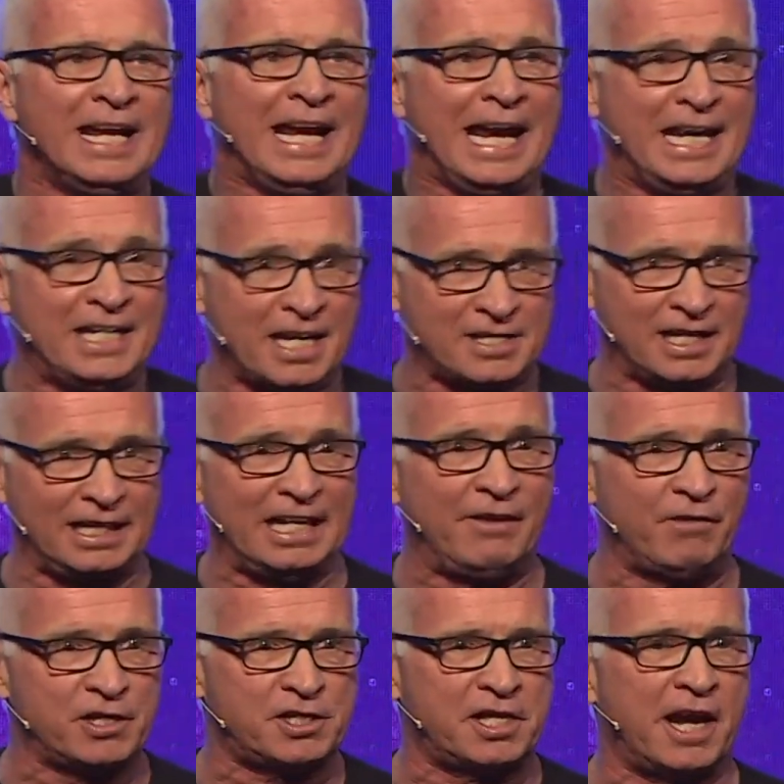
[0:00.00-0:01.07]
He doesn't leave
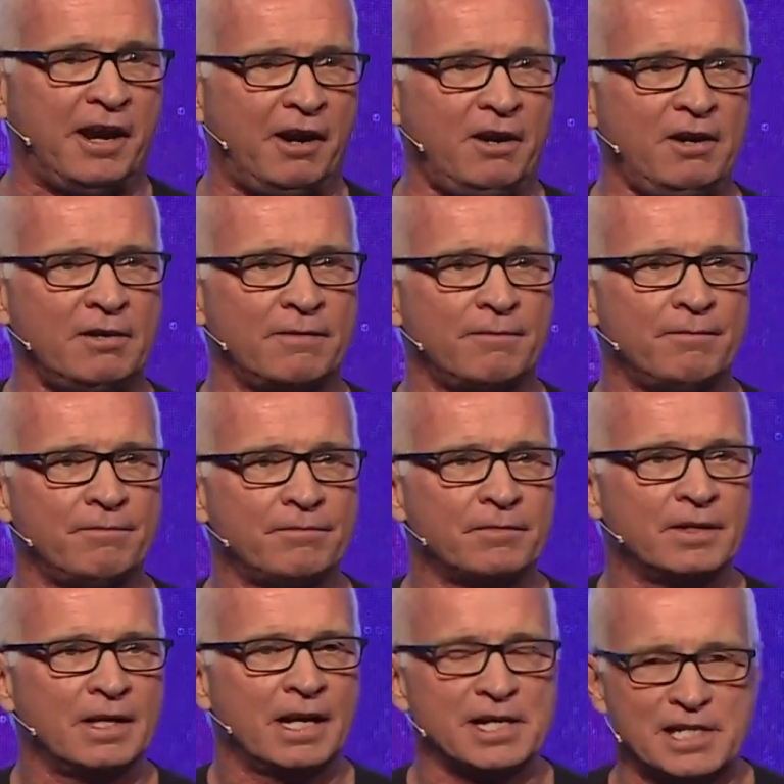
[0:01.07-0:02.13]
us there.
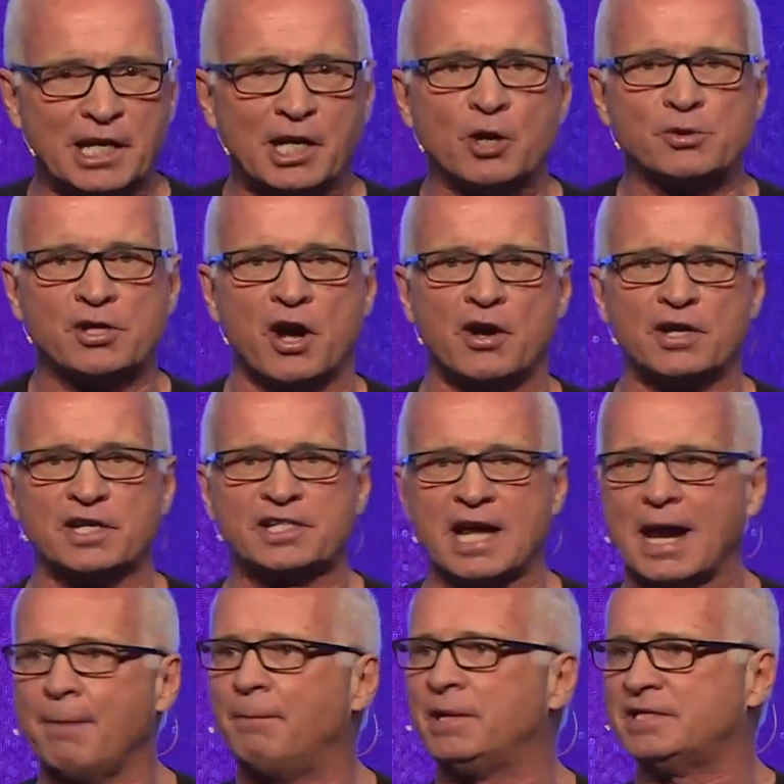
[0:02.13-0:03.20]
Because he goes on to
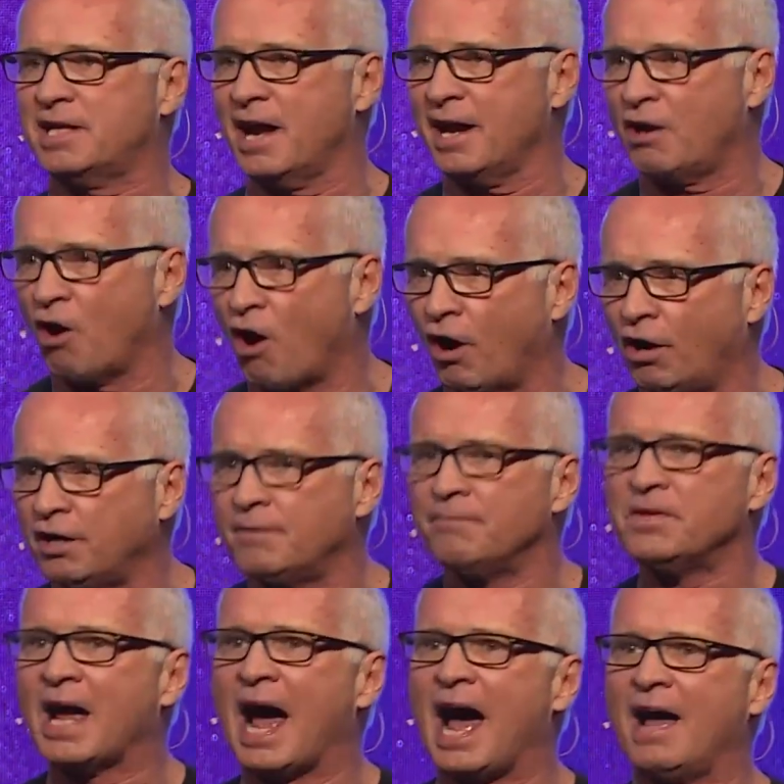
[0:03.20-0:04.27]
say, but take heart,
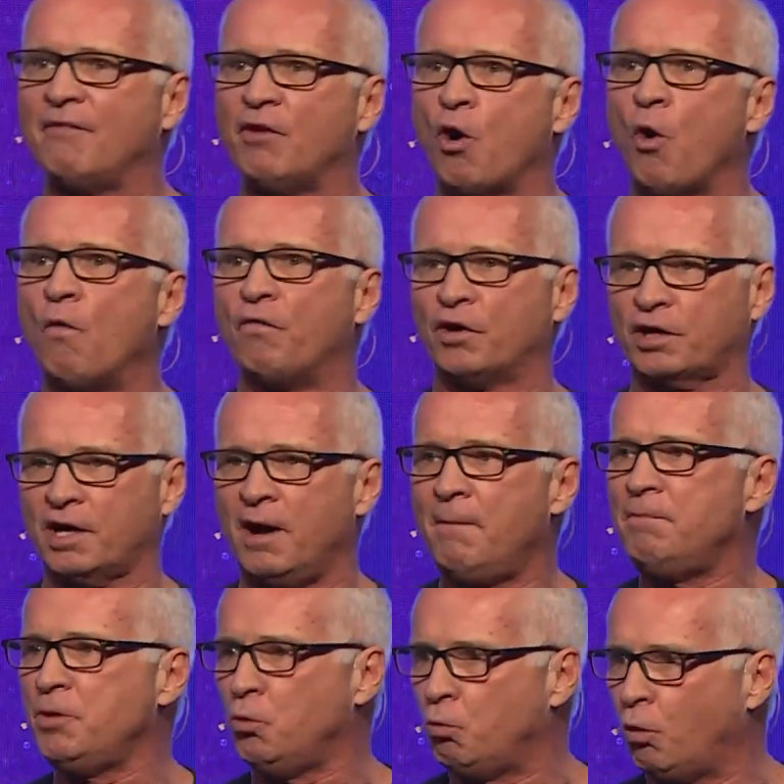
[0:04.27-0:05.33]
I have
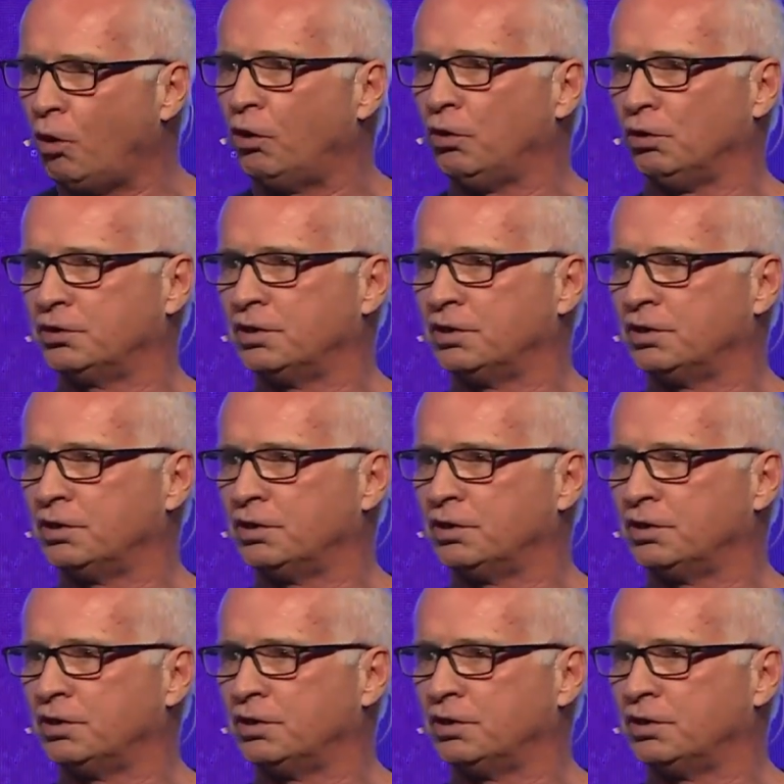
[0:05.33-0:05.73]
overcome the world.